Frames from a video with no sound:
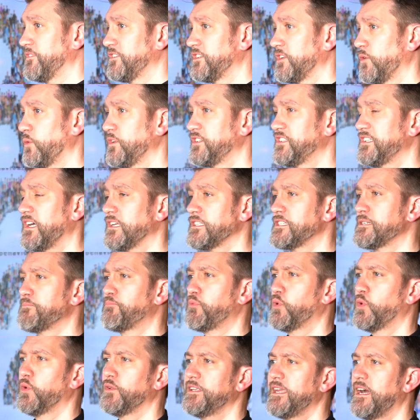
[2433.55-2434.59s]
So we start to
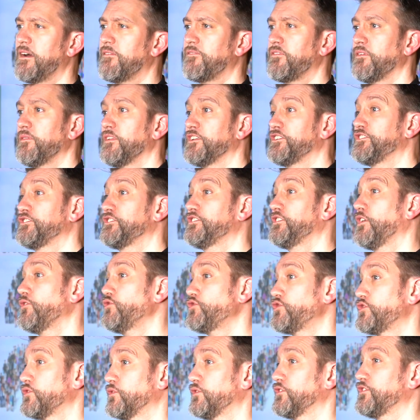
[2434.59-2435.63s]
broaden out from the
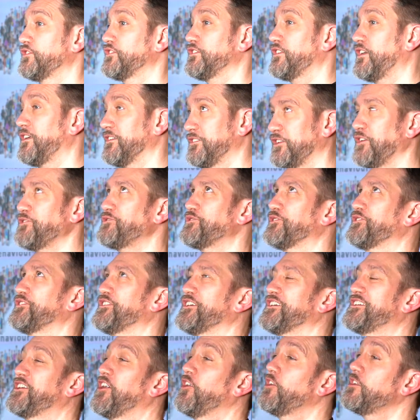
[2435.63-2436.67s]
social
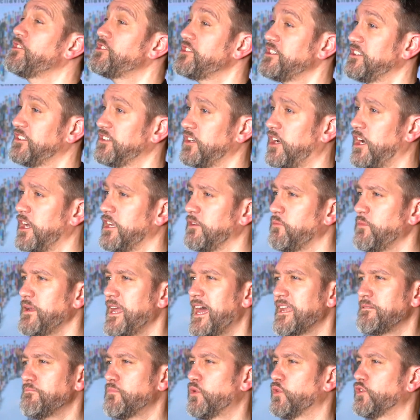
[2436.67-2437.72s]
psychology side, and we
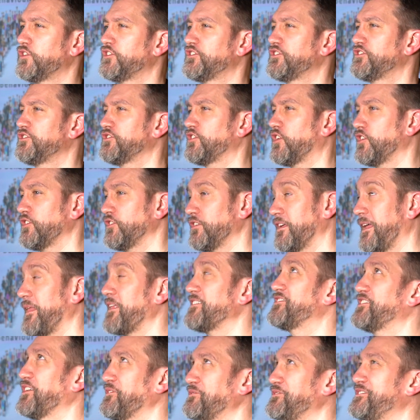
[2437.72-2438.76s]
add more
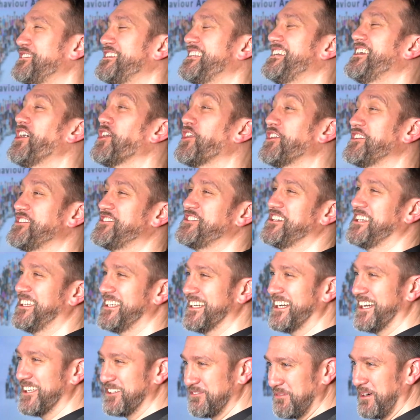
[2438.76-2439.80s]
sociology
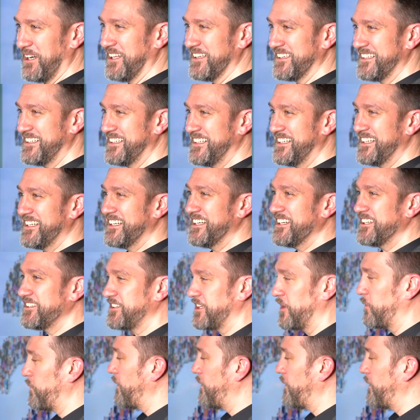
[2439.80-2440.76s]
as well. So we're